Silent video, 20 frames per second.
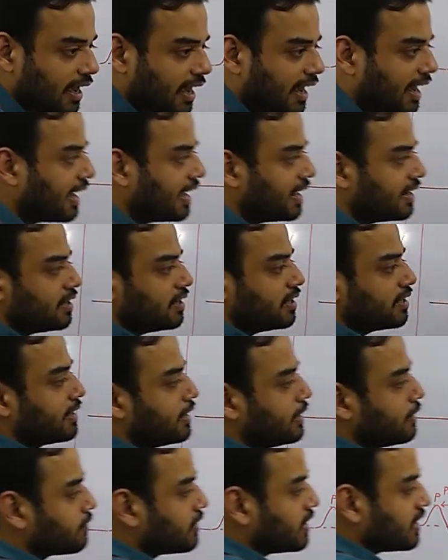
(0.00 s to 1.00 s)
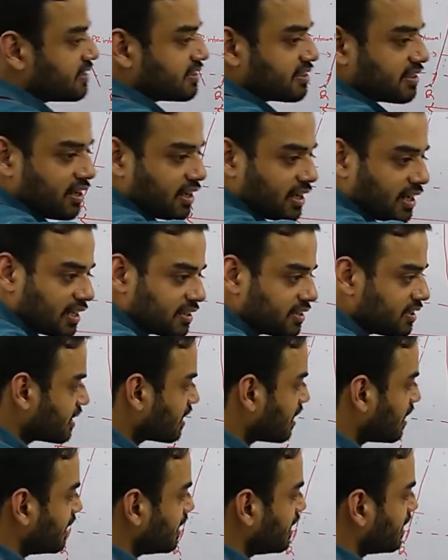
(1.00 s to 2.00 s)
And if there is another
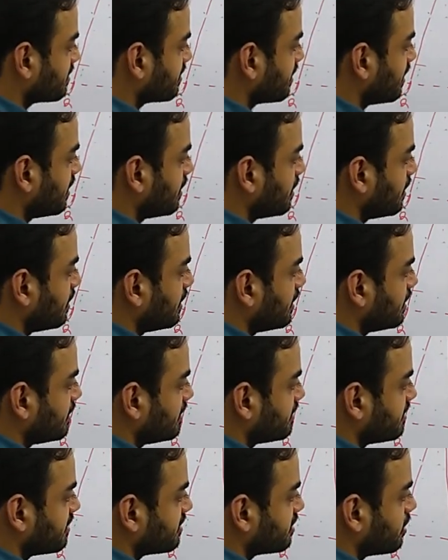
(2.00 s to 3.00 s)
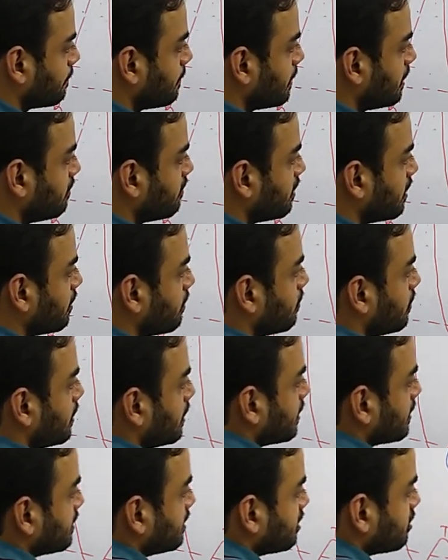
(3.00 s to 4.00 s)
cardiac cycle, then this is the P
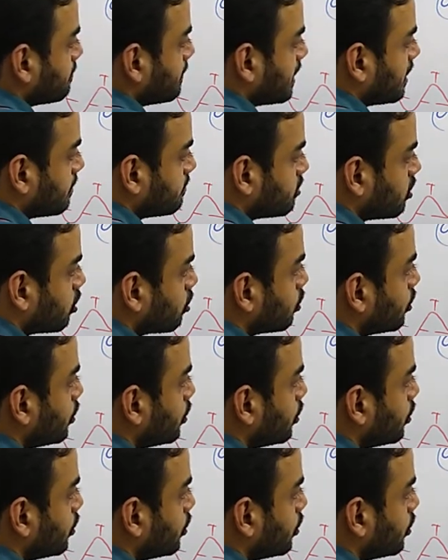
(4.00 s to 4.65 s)
wave, this becomes your